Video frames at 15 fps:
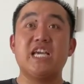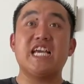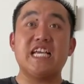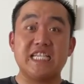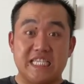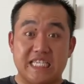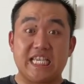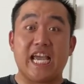
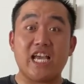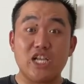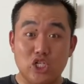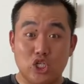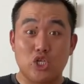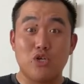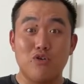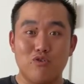Insane
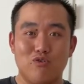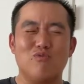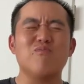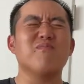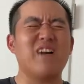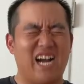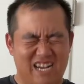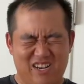too,
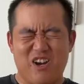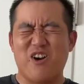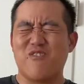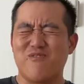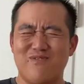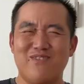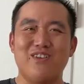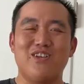I know.